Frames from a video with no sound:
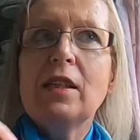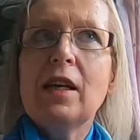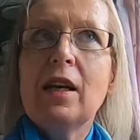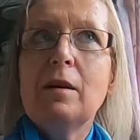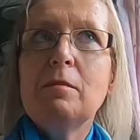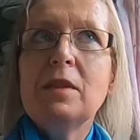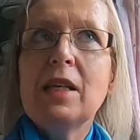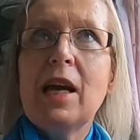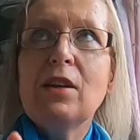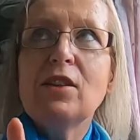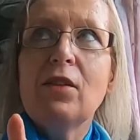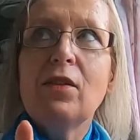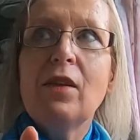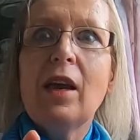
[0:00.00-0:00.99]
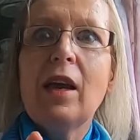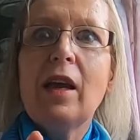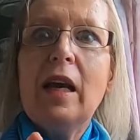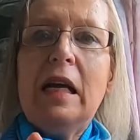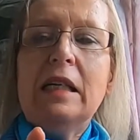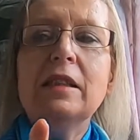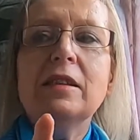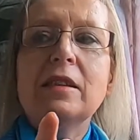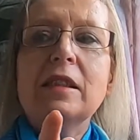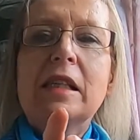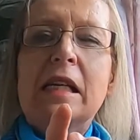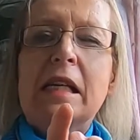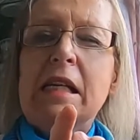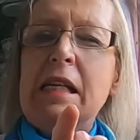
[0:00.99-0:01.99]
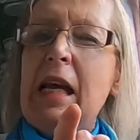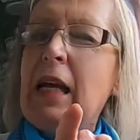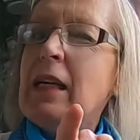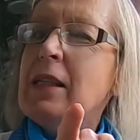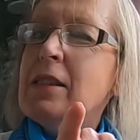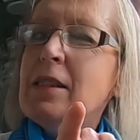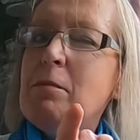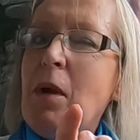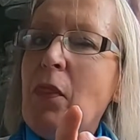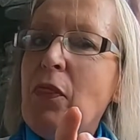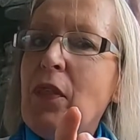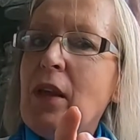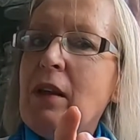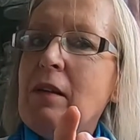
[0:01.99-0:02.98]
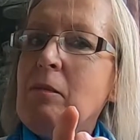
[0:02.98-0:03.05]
it comes out, I think, next month.